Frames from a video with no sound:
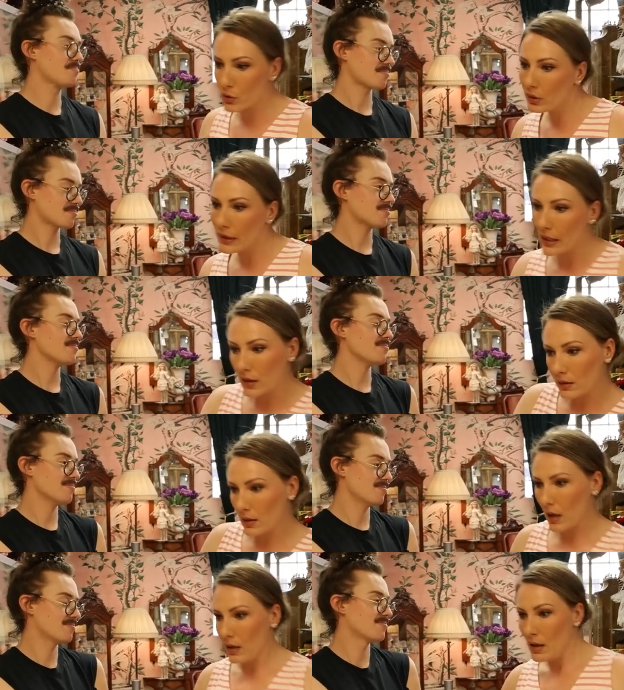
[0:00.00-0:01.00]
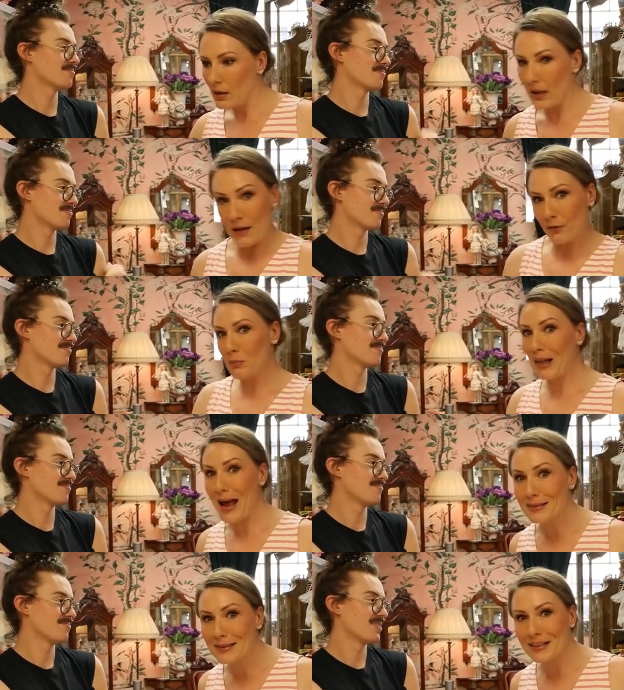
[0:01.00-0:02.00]
Speaker 1: really in life in
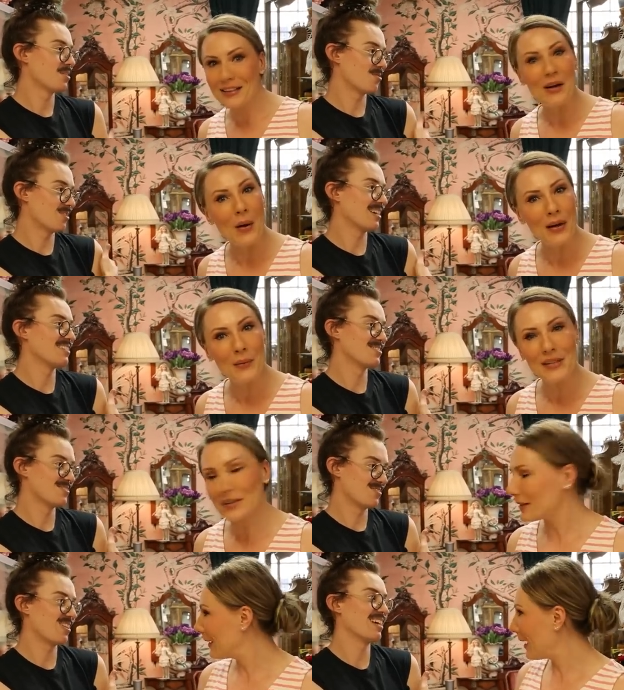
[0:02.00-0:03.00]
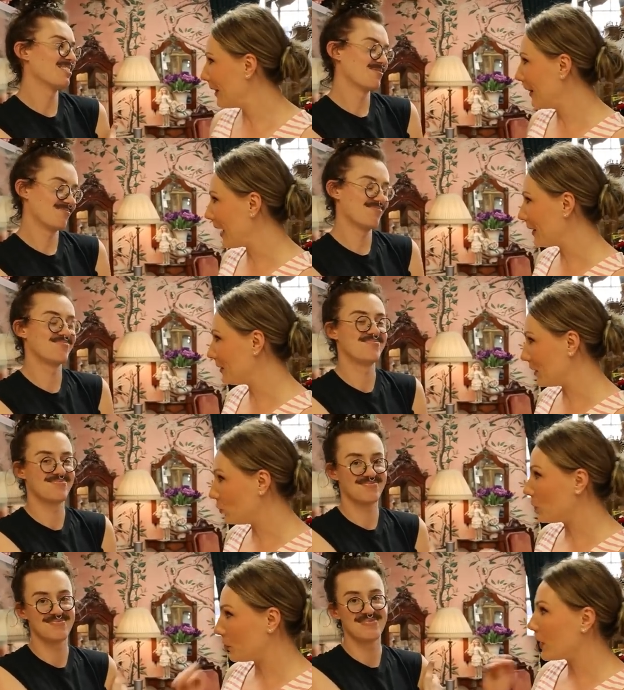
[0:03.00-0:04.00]
plastic. You know, right. it was right. like,
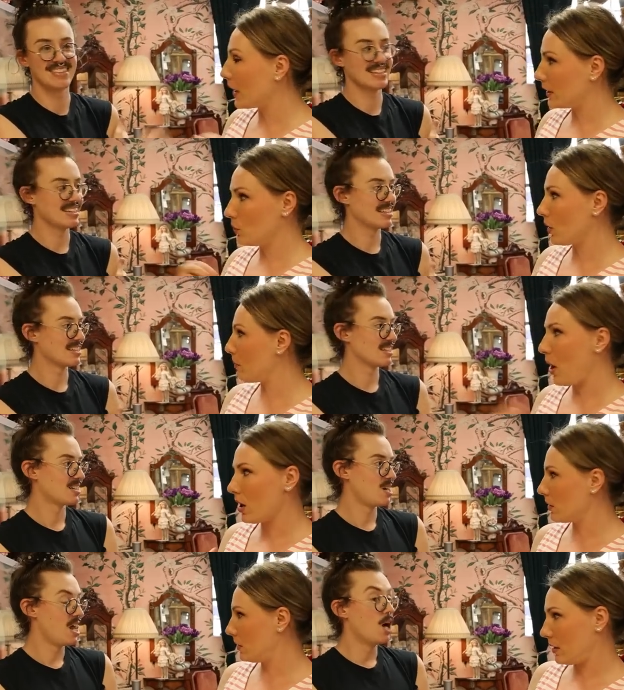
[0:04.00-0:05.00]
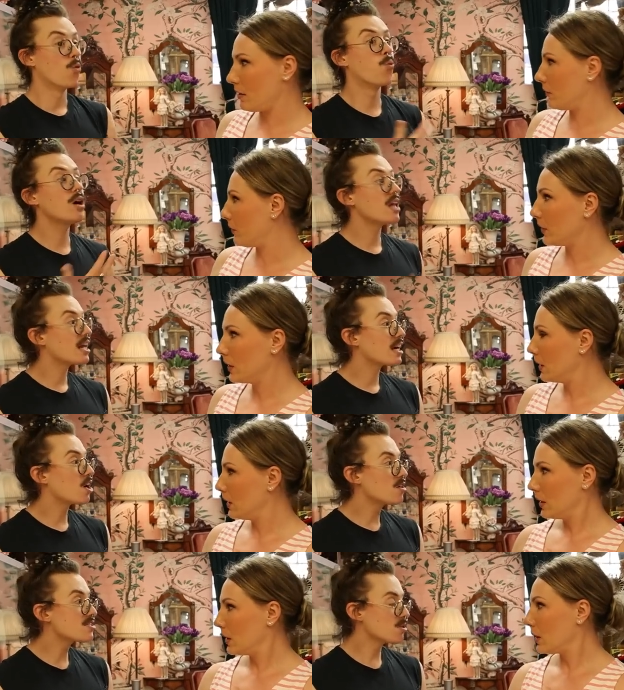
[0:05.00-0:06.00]
didn't you feel like you were a part
Speaker 2: of? Well, and I
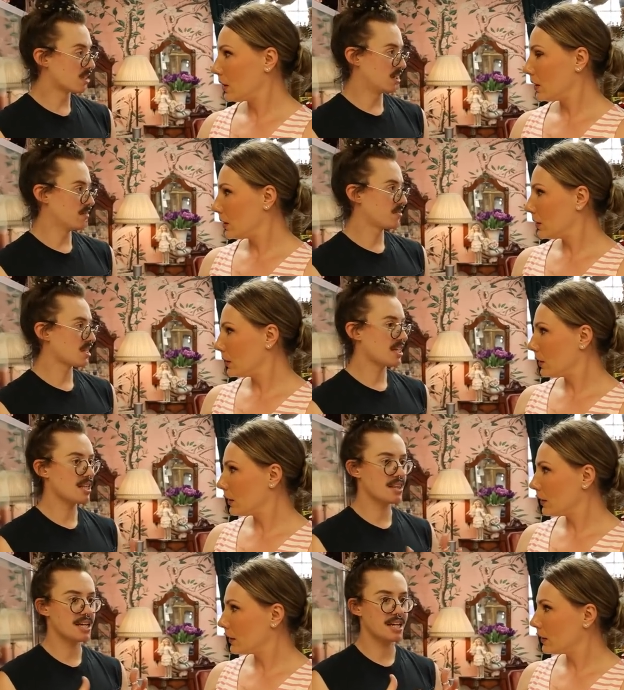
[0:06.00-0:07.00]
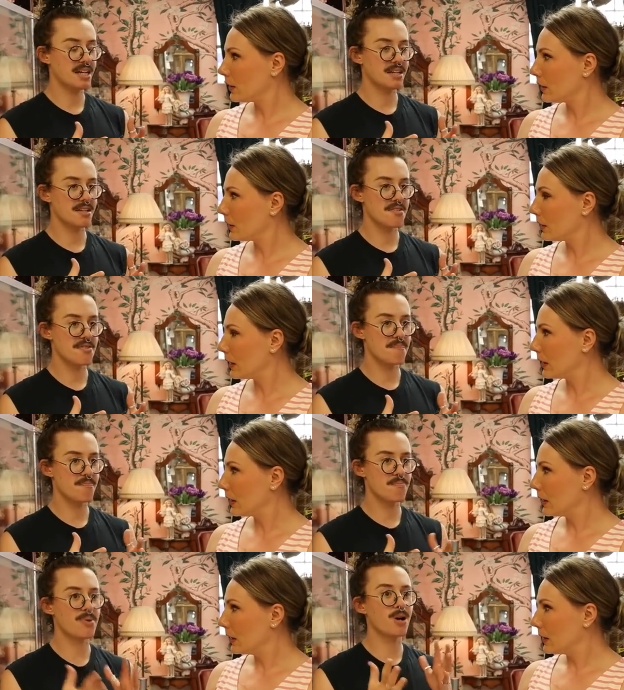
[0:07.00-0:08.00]
also loved that they.
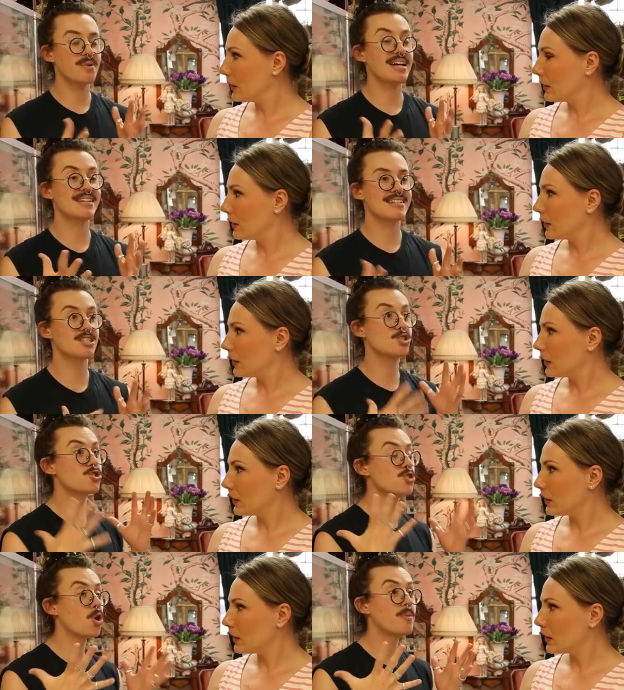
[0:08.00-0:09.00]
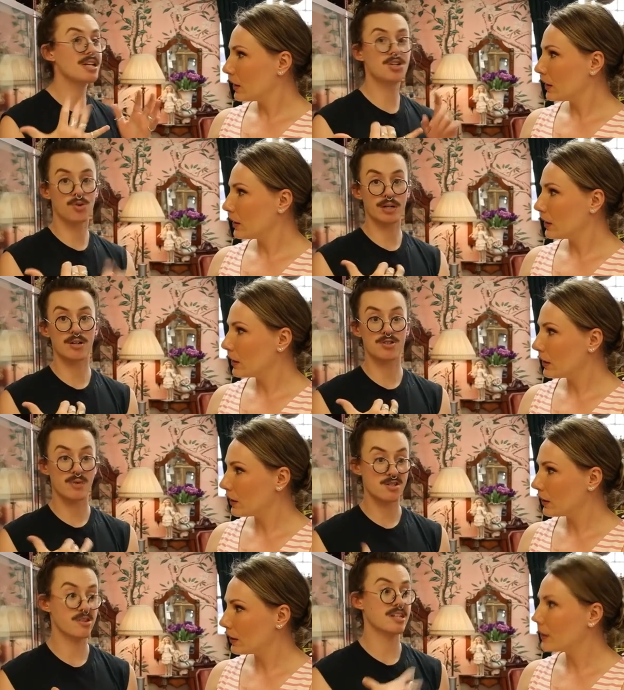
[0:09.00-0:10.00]
Barbie has had so many careers,
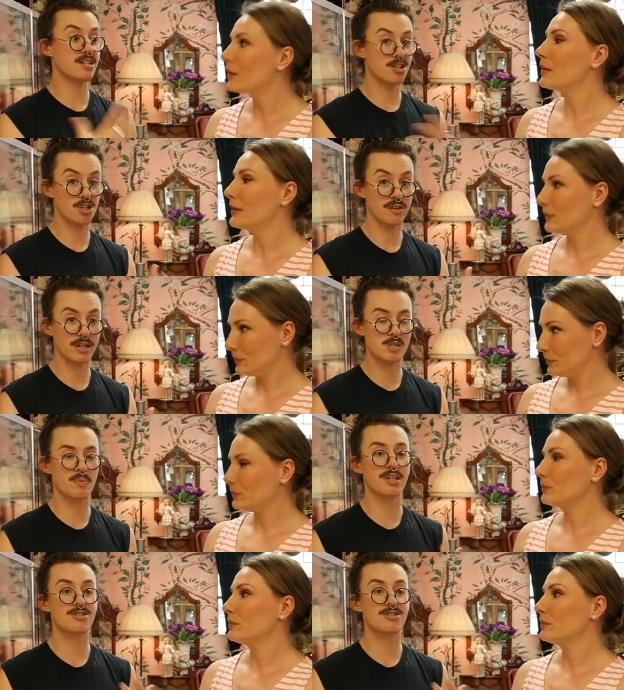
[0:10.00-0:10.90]
right? So they touch on this, but